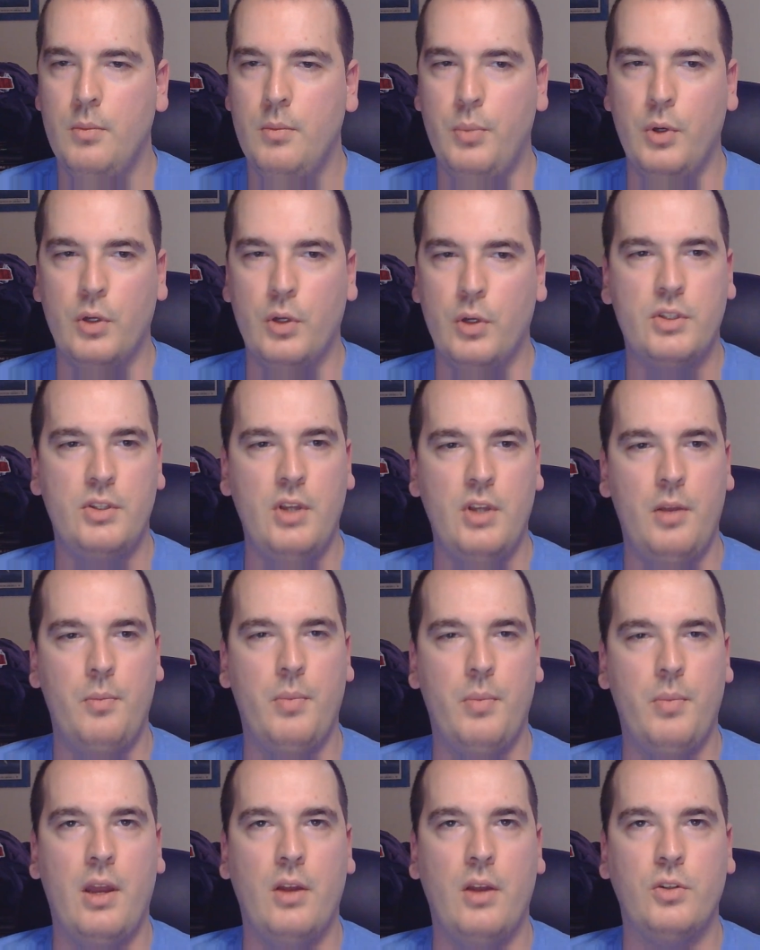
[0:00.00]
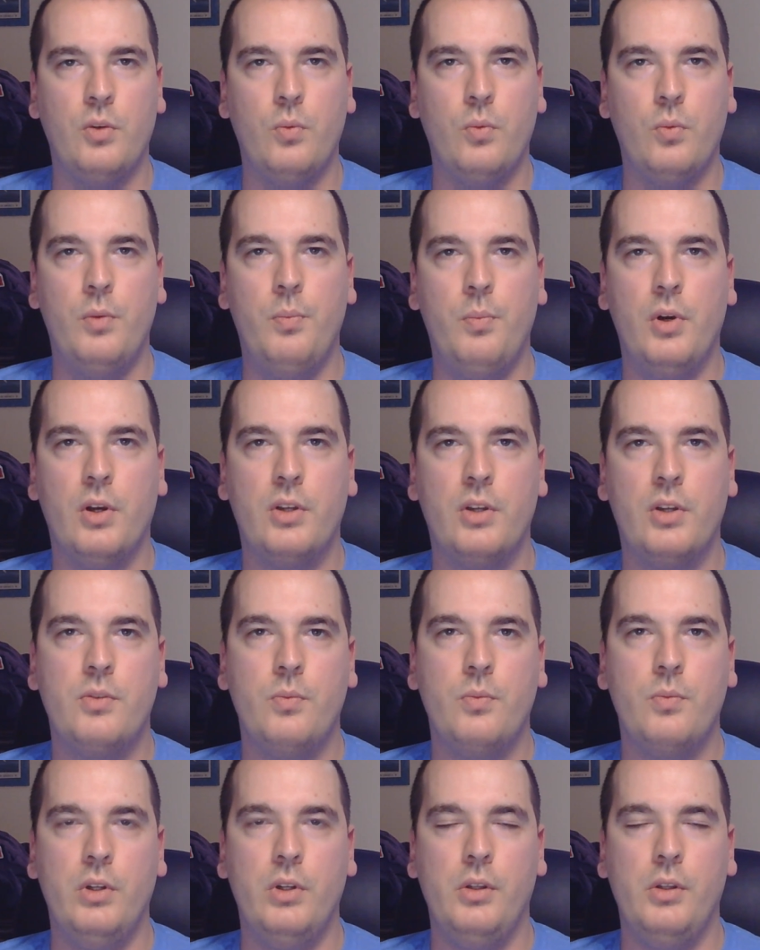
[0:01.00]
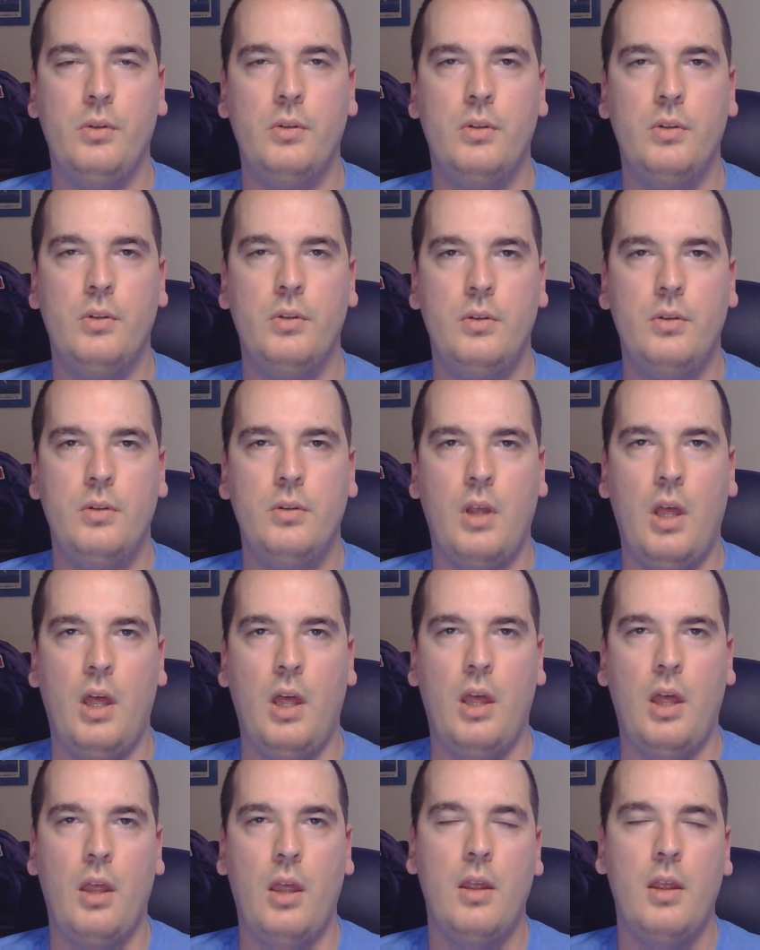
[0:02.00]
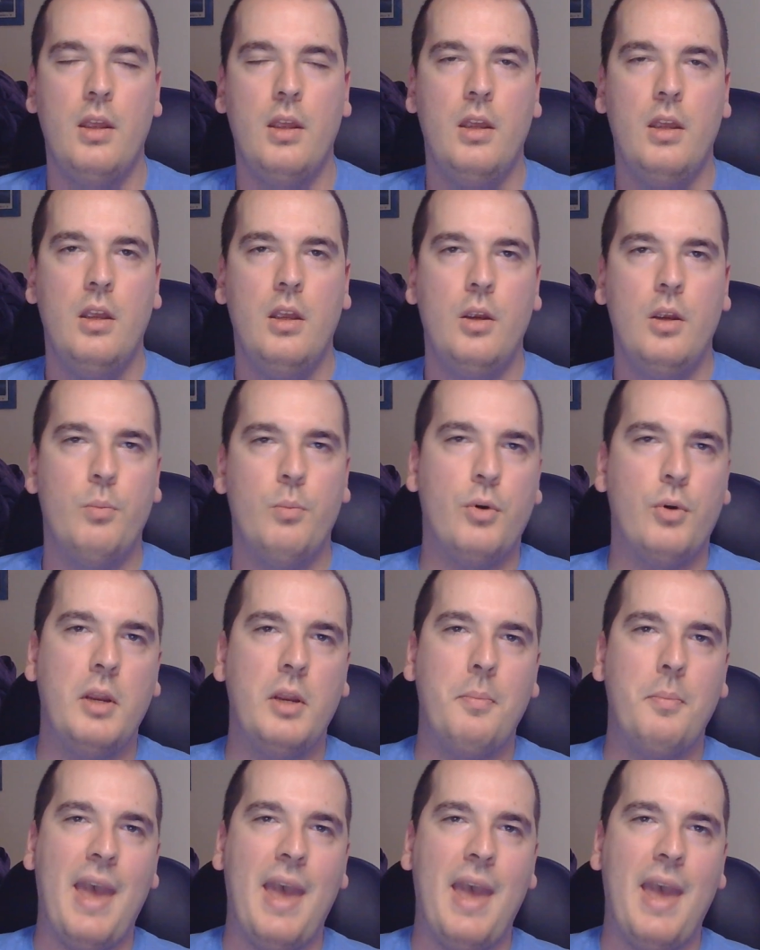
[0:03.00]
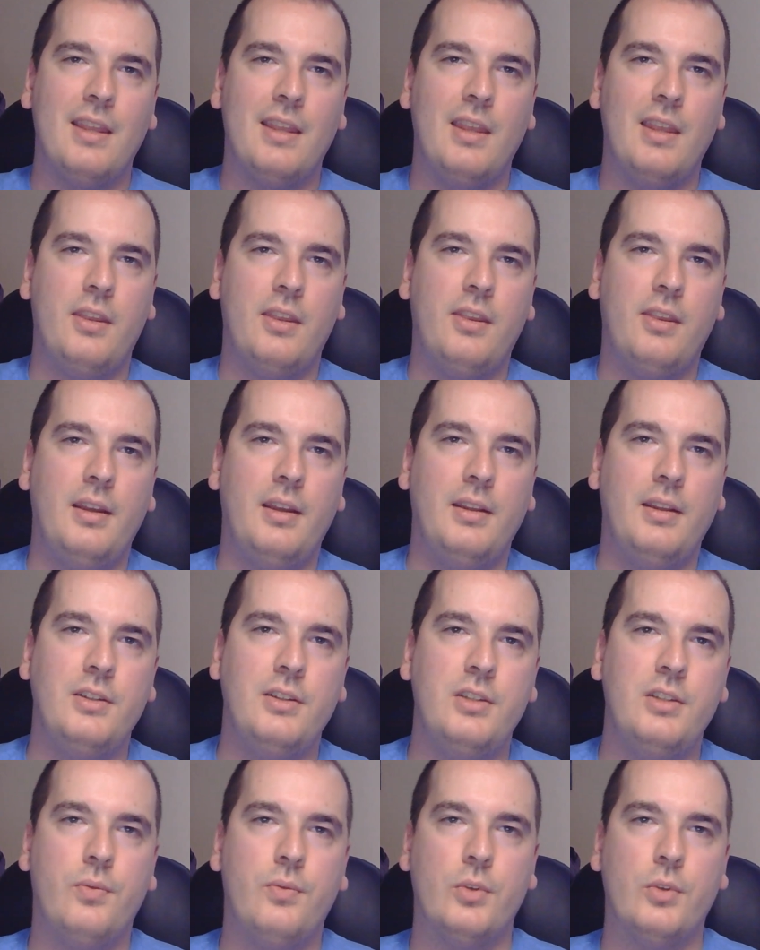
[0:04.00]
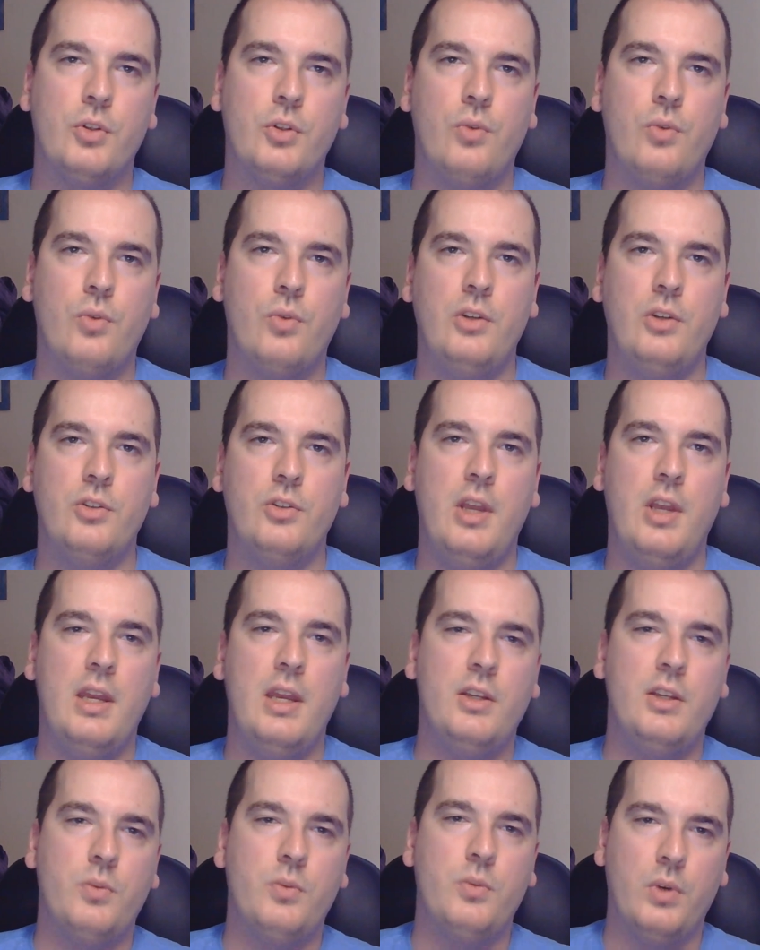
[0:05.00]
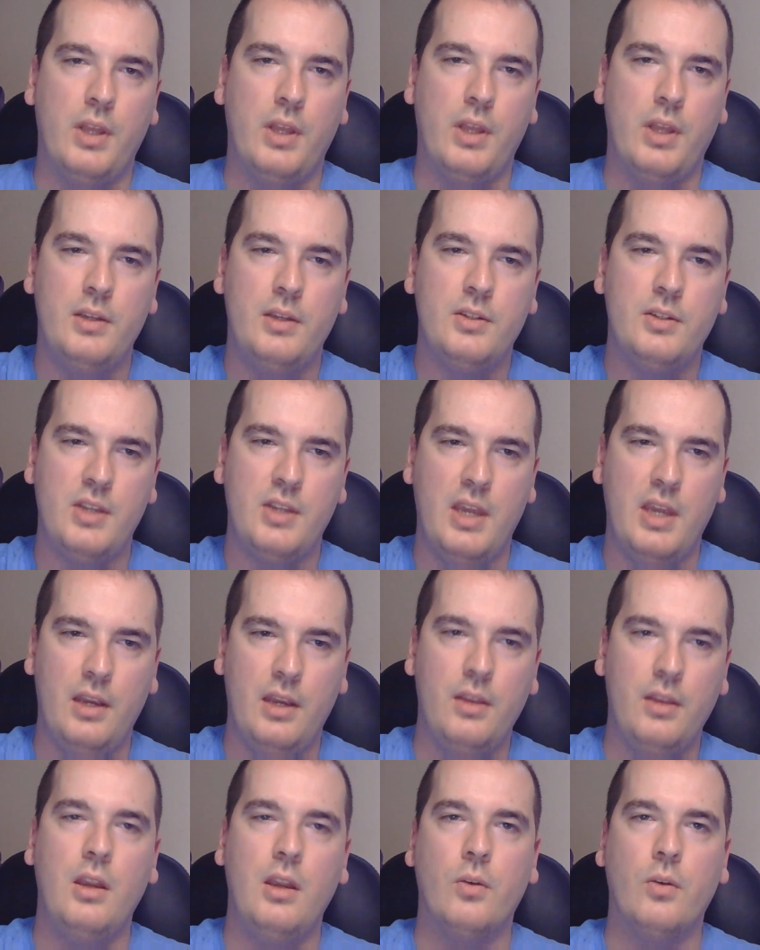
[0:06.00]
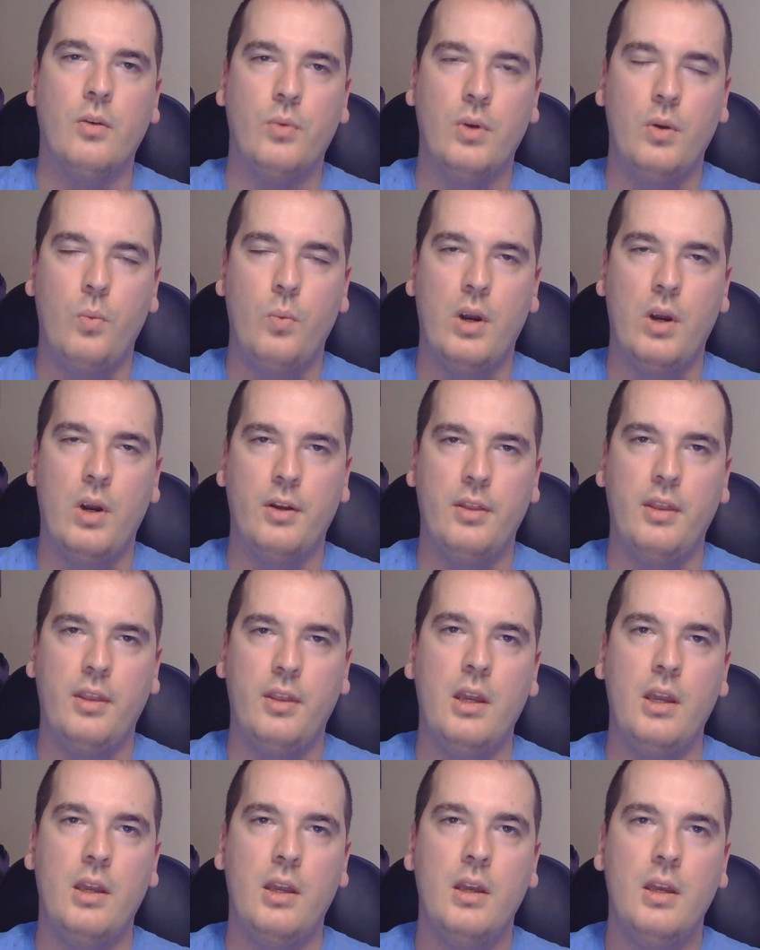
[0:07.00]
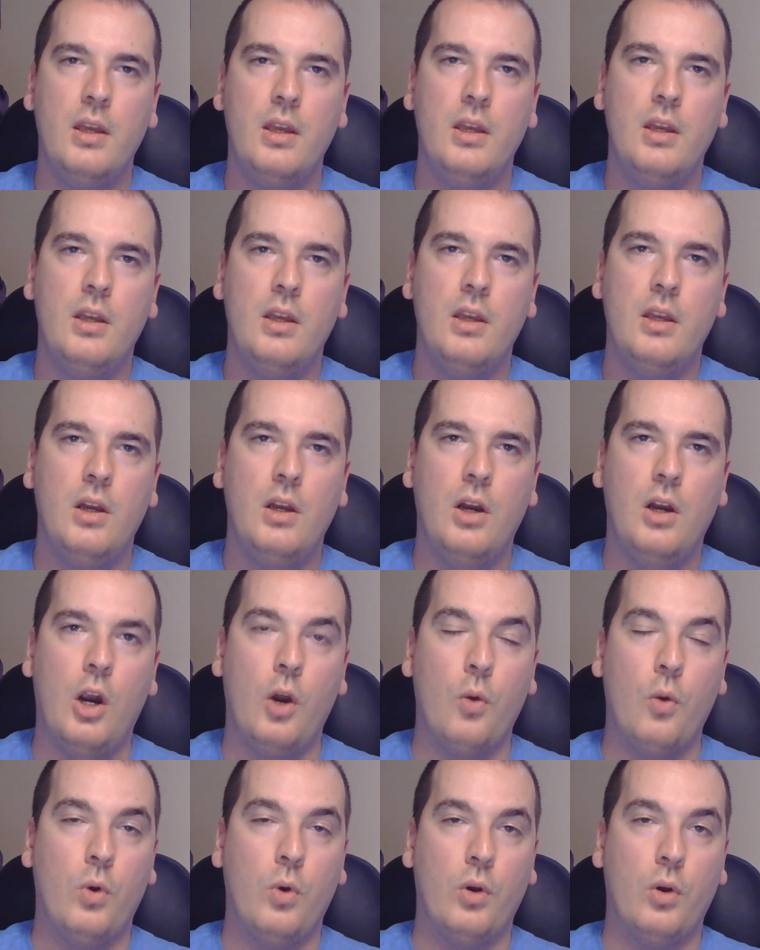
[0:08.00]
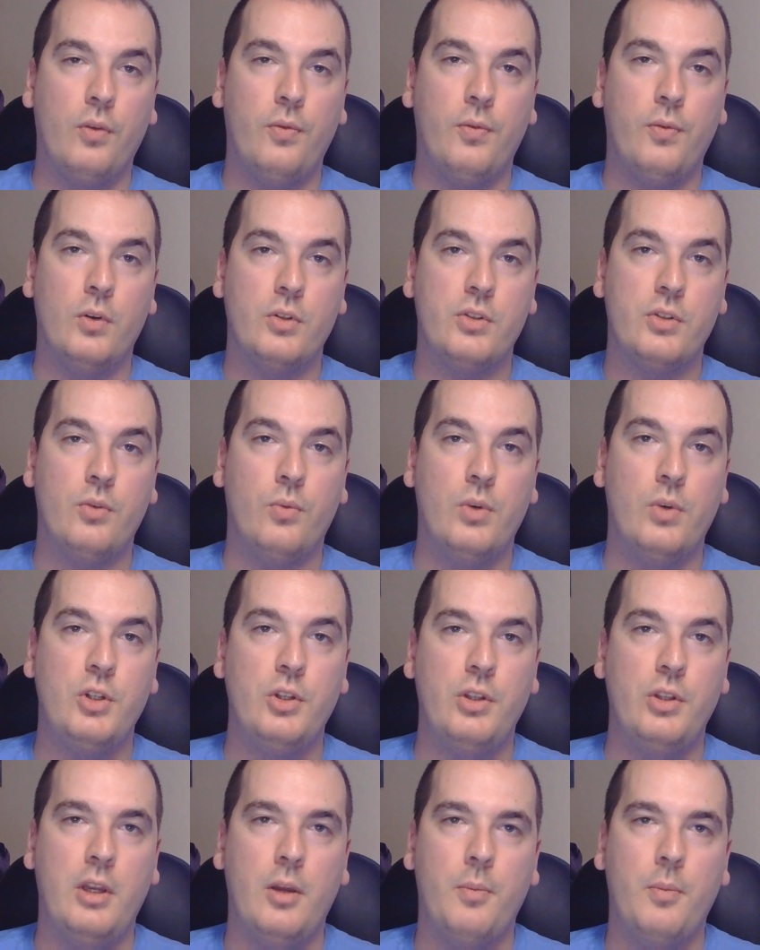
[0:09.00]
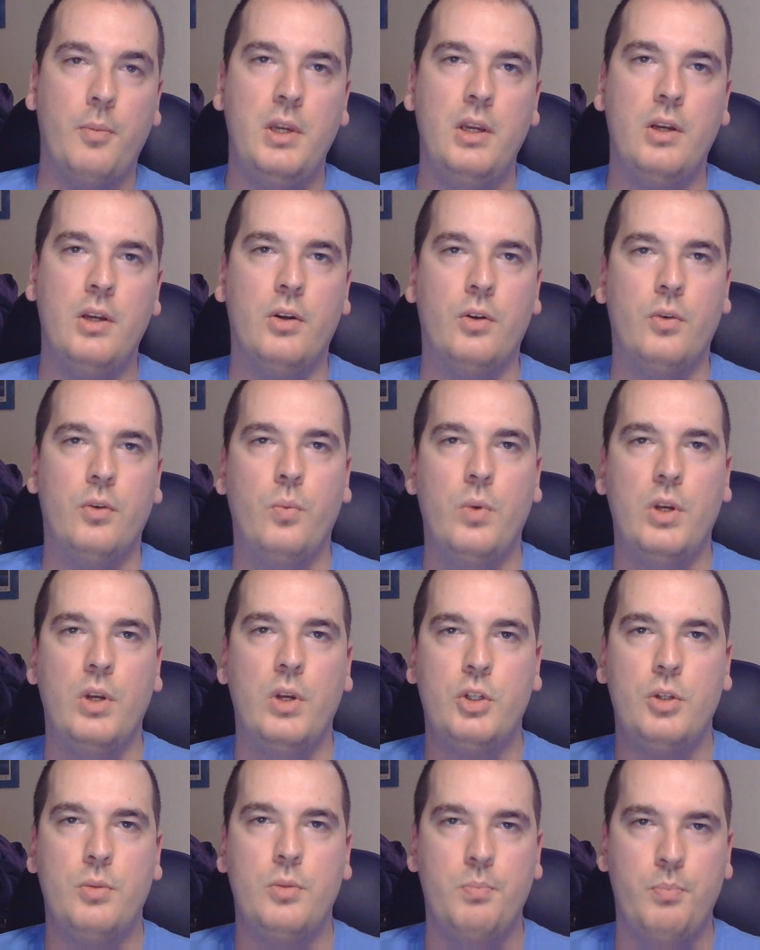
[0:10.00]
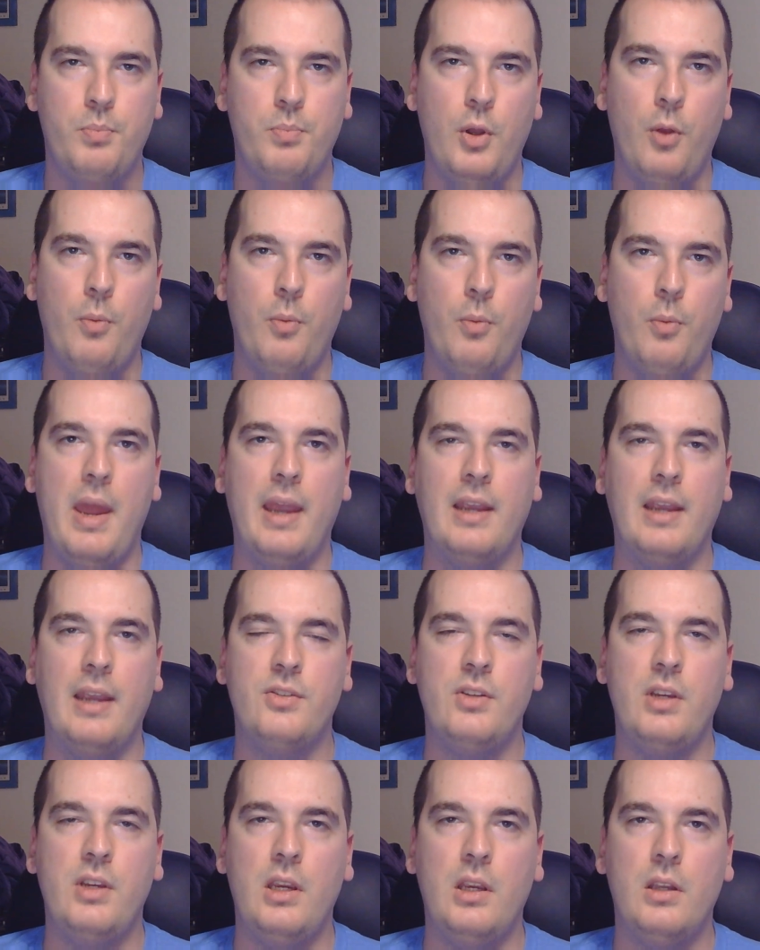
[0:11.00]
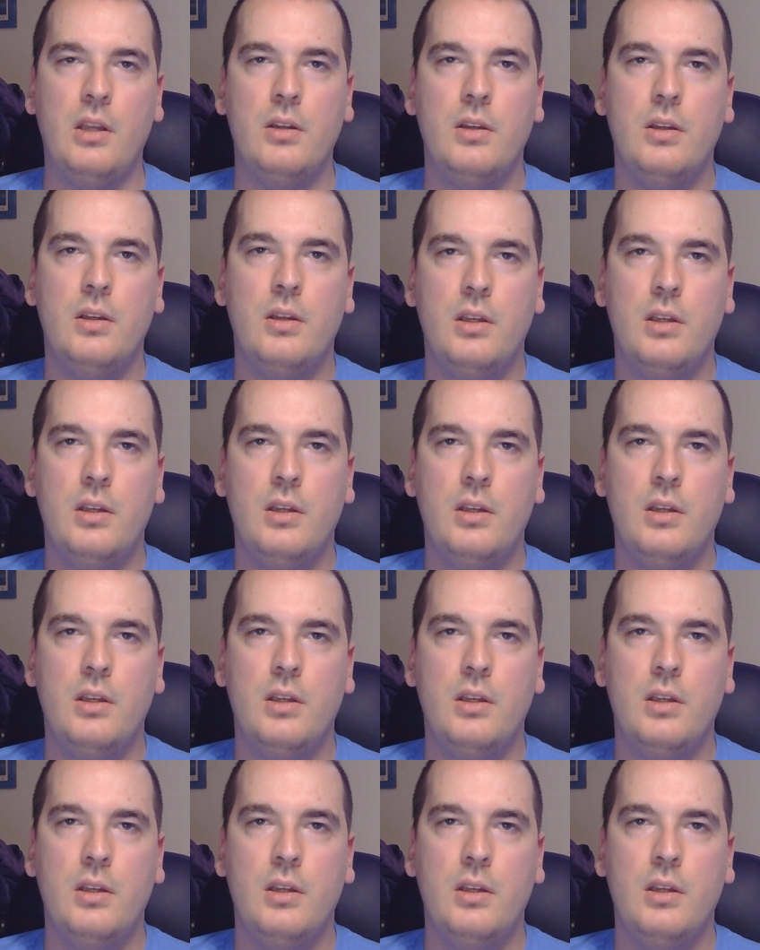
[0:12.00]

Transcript: books done by Underwood Books will bring back that thing they did for Strange Days, where they say where the artwork first originally appeared, which pulp magazine